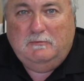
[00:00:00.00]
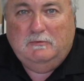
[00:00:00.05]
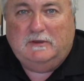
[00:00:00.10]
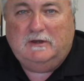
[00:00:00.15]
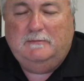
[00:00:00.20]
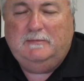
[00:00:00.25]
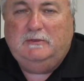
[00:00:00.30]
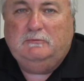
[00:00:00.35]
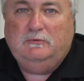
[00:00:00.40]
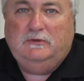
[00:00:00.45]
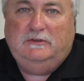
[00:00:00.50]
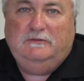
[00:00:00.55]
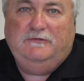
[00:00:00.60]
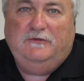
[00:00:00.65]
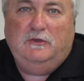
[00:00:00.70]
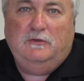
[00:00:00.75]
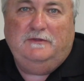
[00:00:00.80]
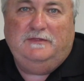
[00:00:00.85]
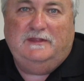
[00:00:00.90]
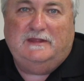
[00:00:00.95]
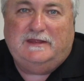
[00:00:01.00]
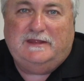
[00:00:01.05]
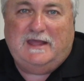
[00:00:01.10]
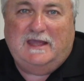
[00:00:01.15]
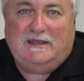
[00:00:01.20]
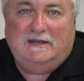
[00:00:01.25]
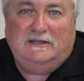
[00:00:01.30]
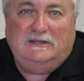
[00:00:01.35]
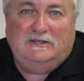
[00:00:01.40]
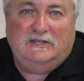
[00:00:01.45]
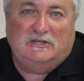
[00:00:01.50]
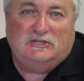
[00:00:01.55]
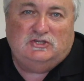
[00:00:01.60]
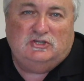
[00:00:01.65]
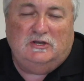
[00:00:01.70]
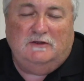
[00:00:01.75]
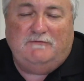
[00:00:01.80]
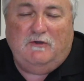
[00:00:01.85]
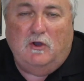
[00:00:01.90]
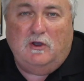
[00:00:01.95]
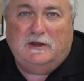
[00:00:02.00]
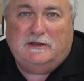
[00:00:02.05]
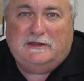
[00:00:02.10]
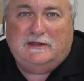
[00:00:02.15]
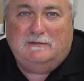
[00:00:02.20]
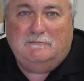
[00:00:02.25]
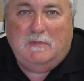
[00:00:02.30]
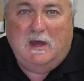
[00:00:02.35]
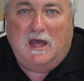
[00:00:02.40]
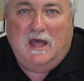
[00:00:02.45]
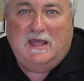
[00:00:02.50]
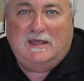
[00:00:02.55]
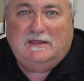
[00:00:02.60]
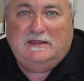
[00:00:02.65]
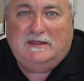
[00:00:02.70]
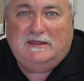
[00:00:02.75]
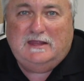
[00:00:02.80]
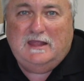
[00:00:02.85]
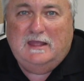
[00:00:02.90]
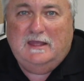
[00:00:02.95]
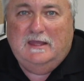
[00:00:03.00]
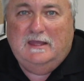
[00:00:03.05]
we're going to be reviewing the 2nd edition of Hearts and Minds